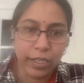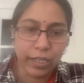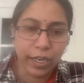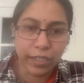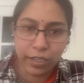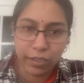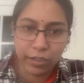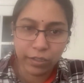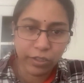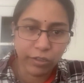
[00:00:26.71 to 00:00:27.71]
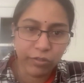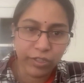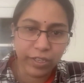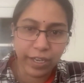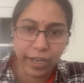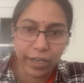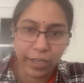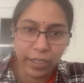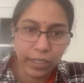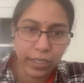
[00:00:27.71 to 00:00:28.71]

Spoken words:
National Research Council, Canada.